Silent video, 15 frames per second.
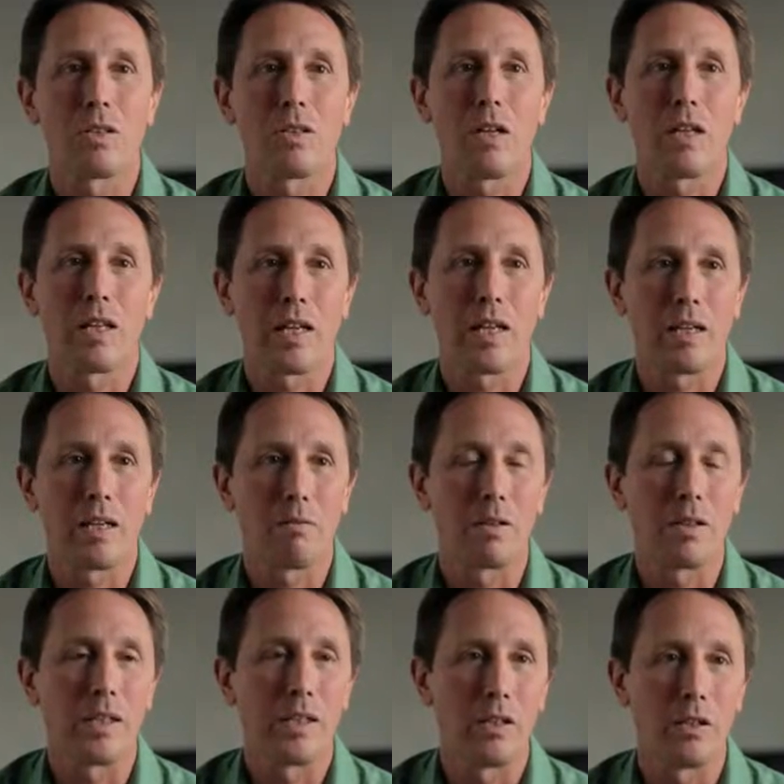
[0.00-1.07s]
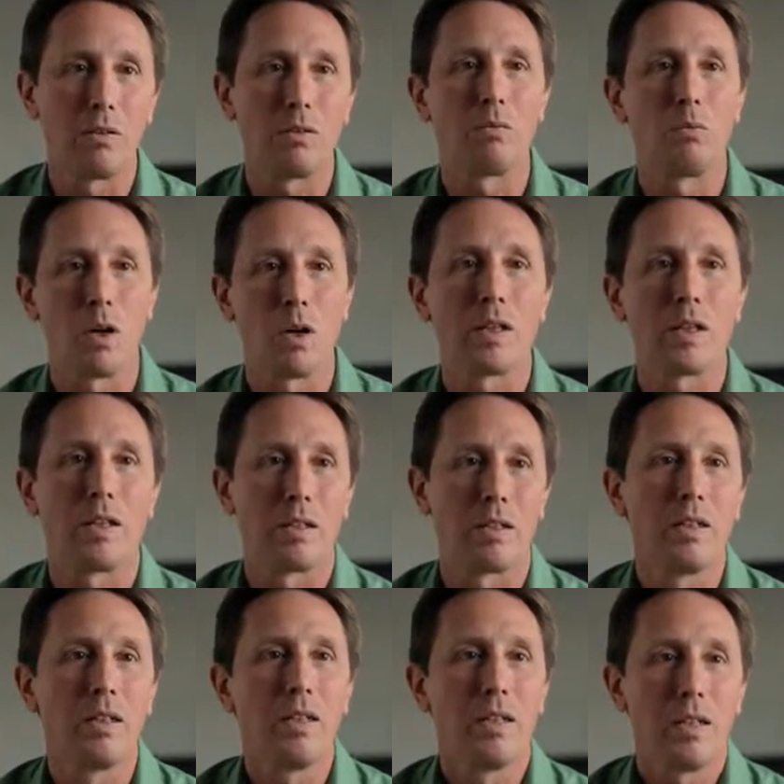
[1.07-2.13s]
it's not like I could really go to work at
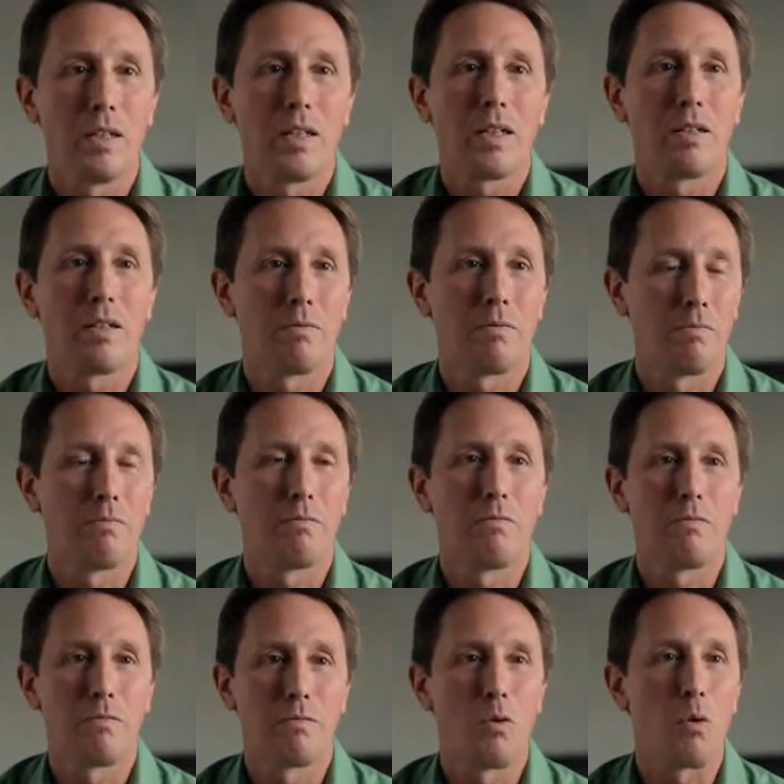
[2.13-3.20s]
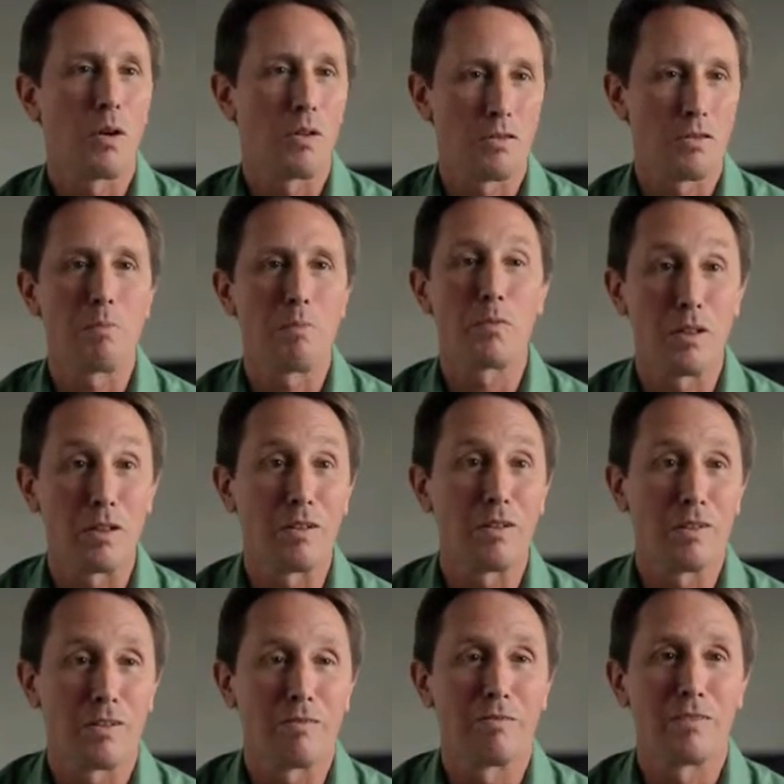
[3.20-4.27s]
a fort something
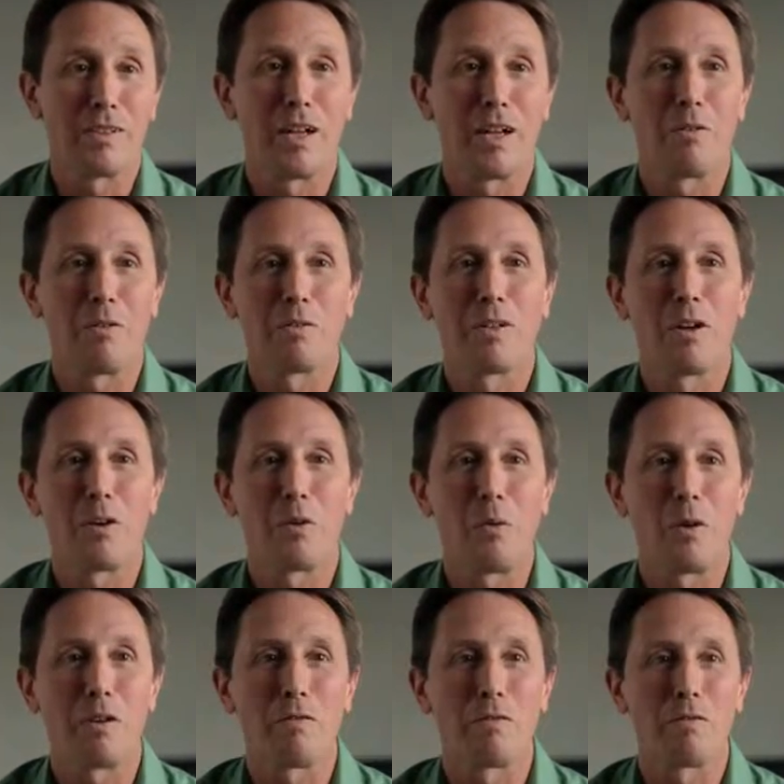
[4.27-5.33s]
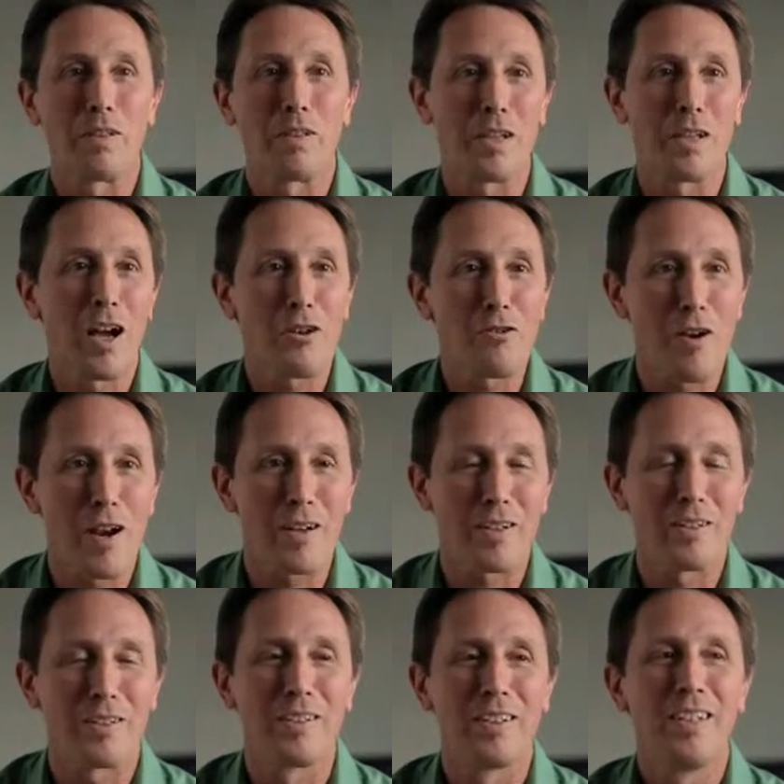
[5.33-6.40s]
and go to work as a
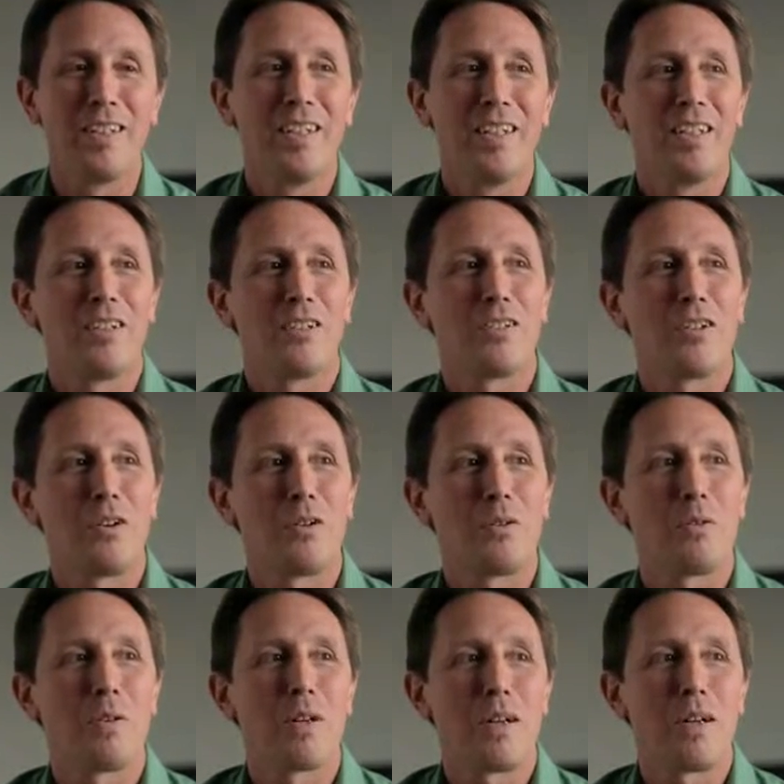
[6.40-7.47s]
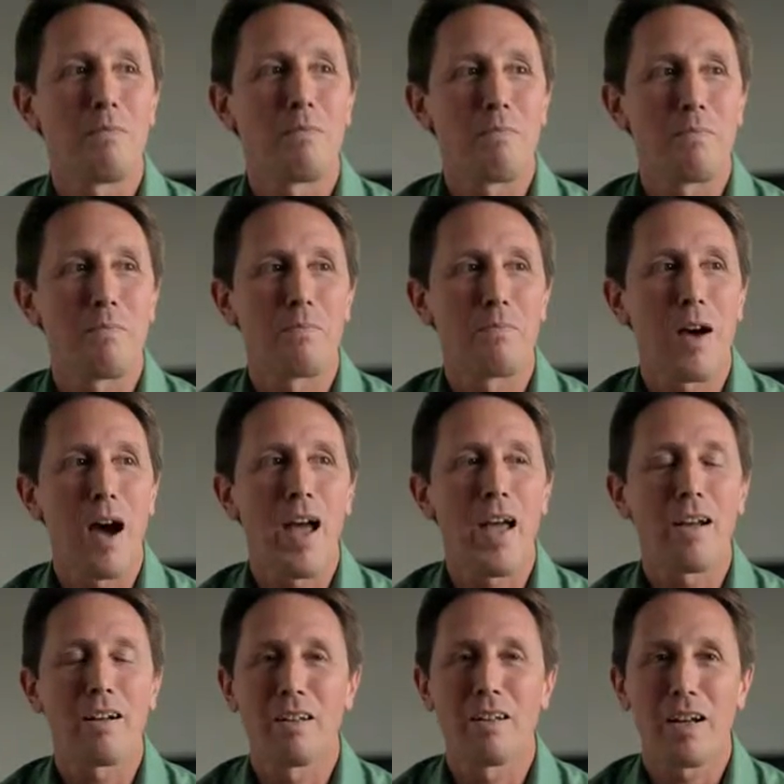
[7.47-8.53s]
contractor. So I
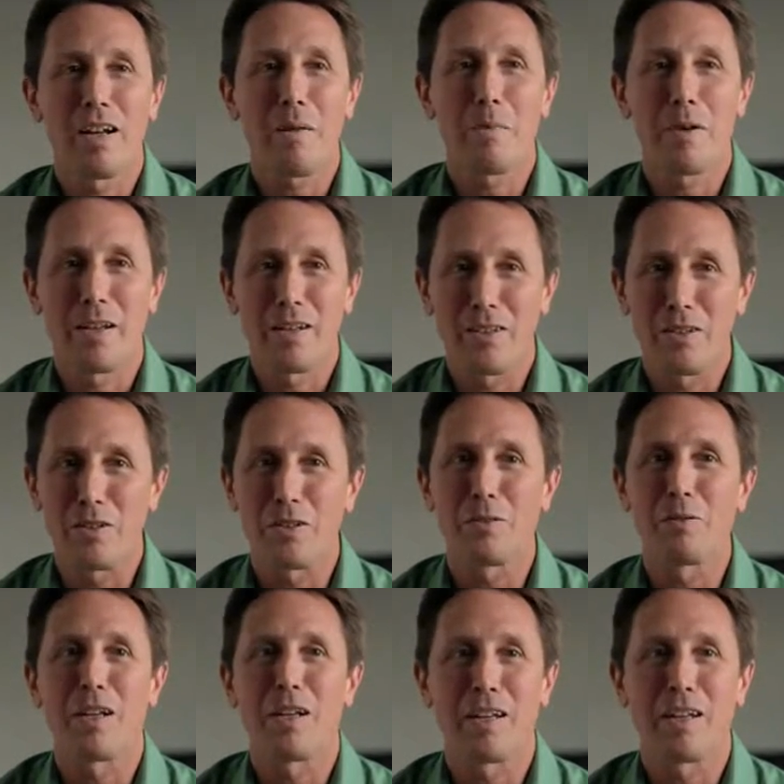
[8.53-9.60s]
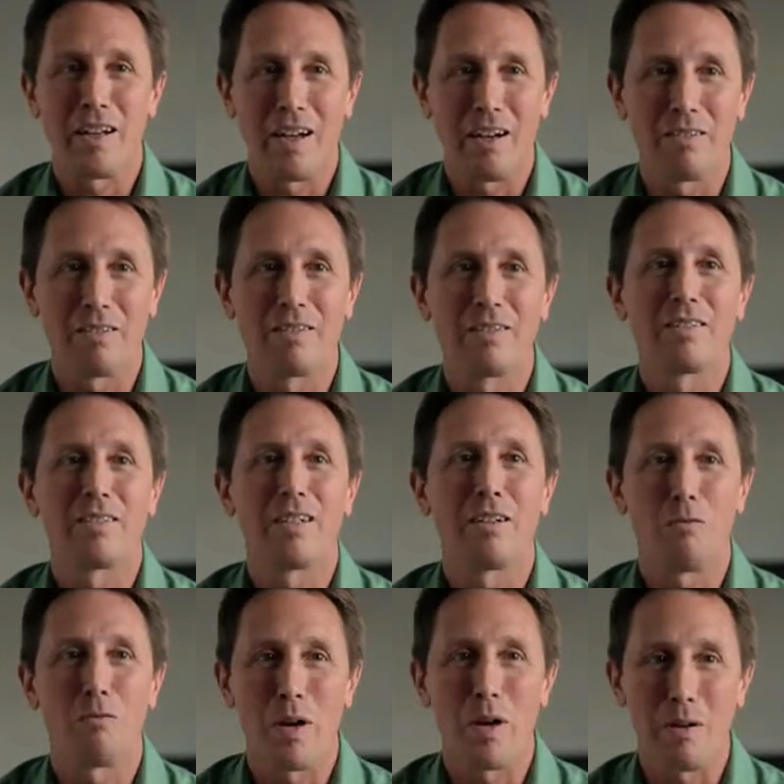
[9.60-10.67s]
had a lot of apprehensions when I got out
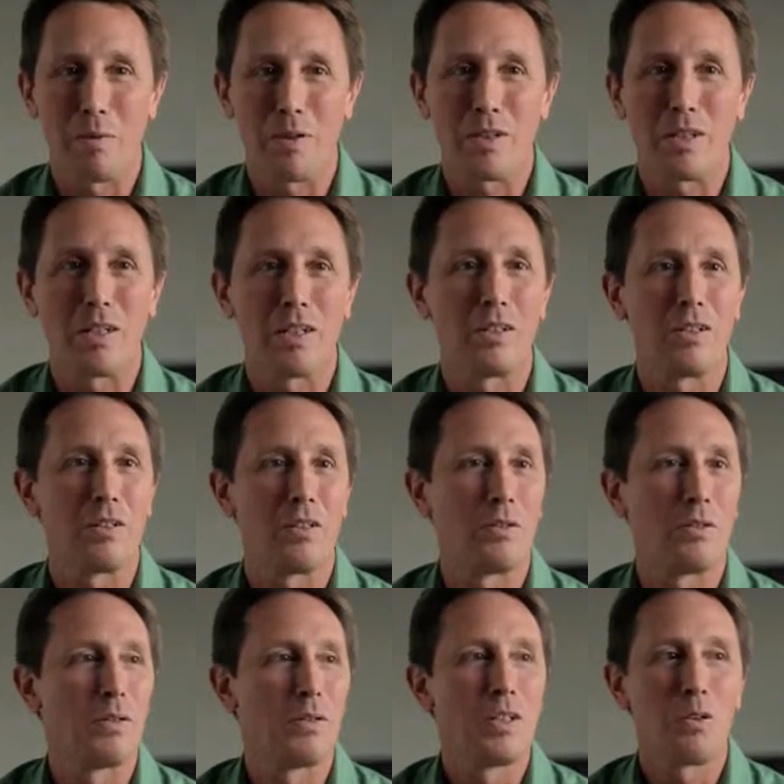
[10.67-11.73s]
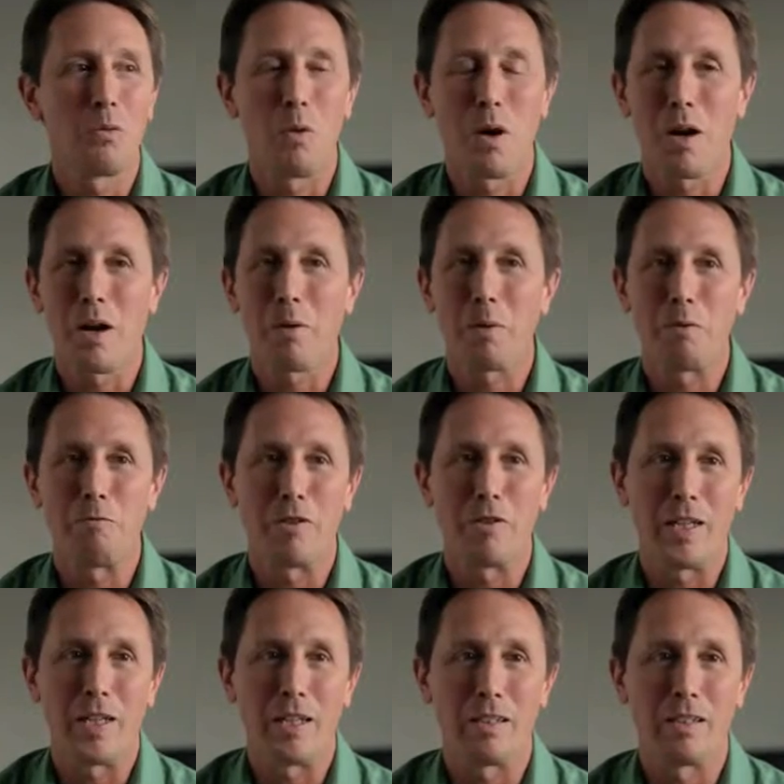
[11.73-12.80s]
of what I was going to do, where I would
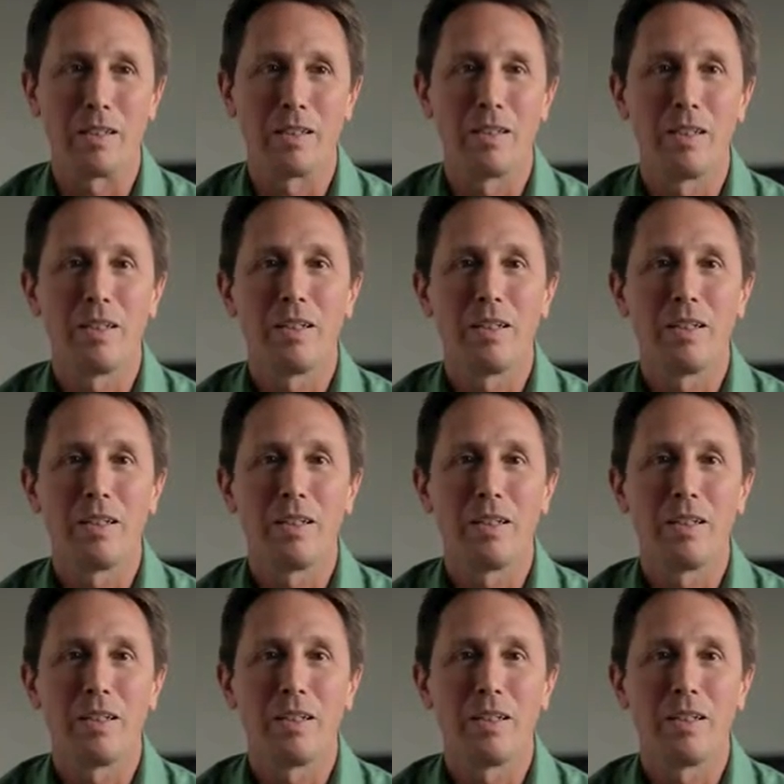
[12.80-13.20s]
fit in,